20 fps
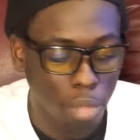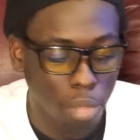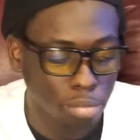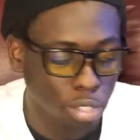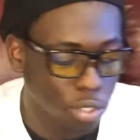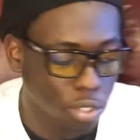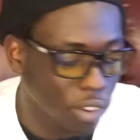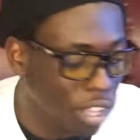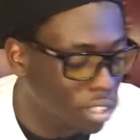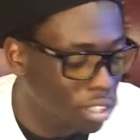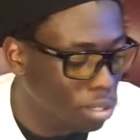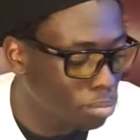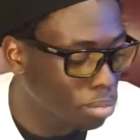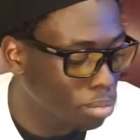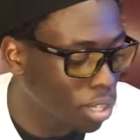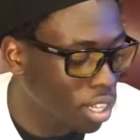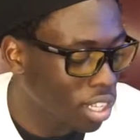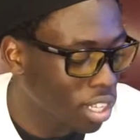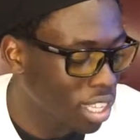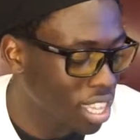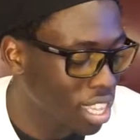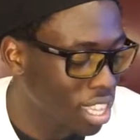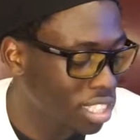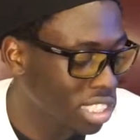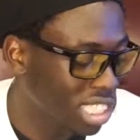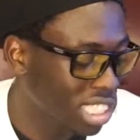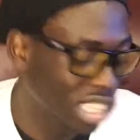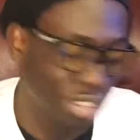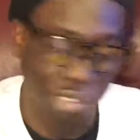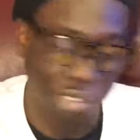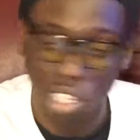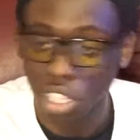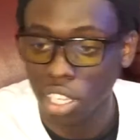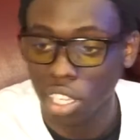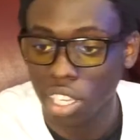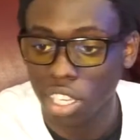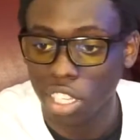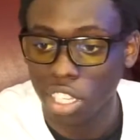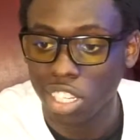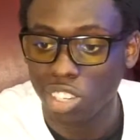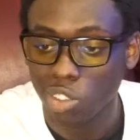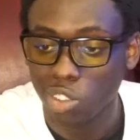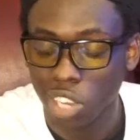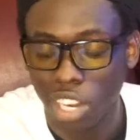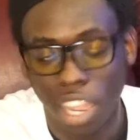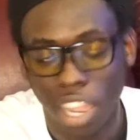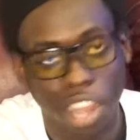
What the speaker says: Throughout the book, it's a really good read.